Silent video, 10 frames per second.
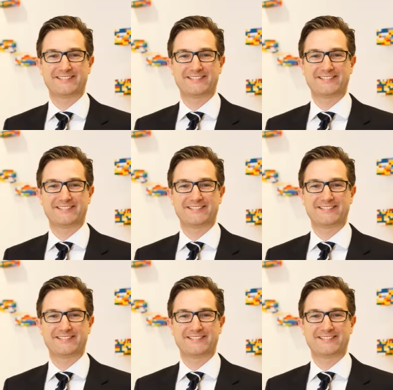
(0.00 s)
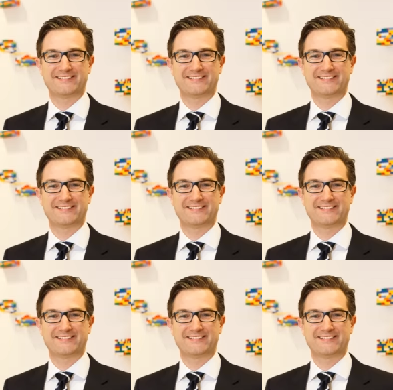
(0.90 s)

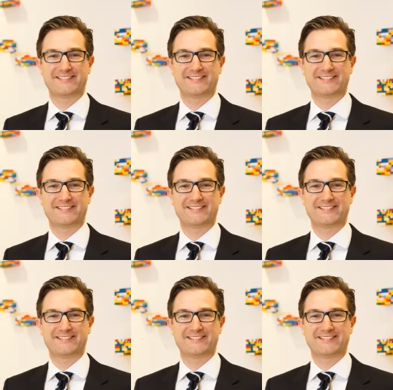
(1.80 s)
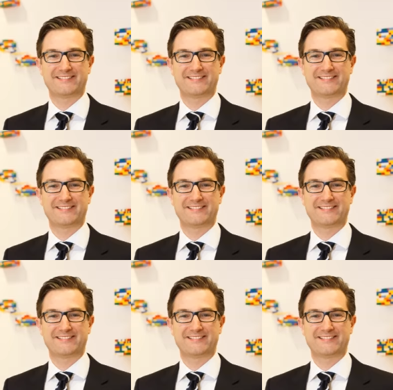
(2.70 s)

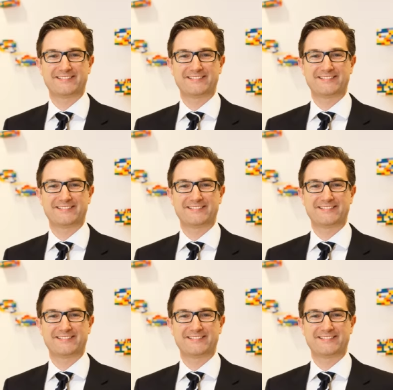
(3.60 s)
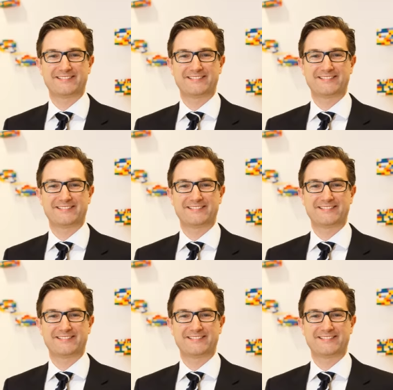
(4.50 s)

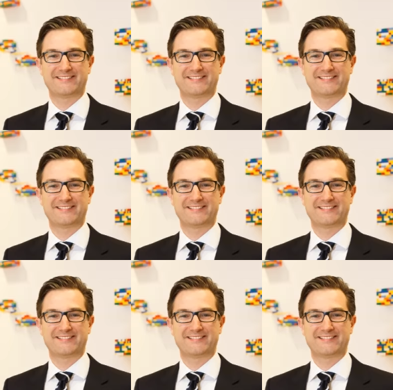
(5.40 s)
[no speech]